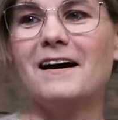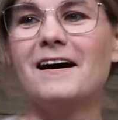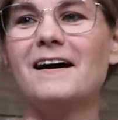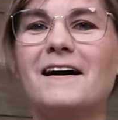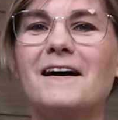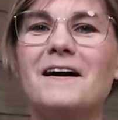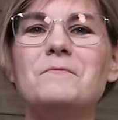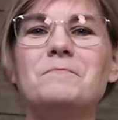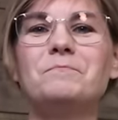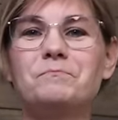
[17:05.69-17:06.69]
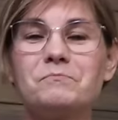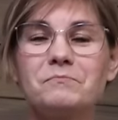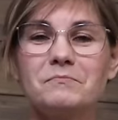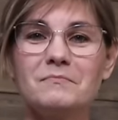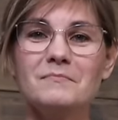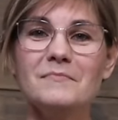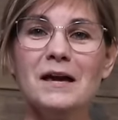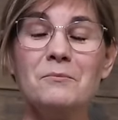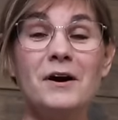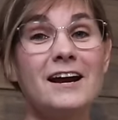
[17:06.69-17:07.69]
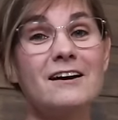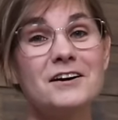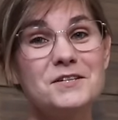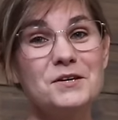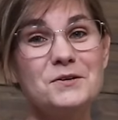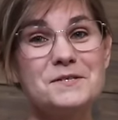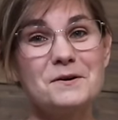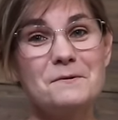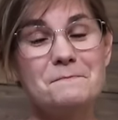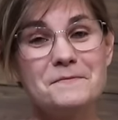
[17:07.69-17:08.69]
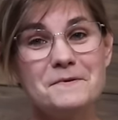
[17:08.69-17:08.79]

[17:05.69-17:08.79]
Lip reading: But I got to use up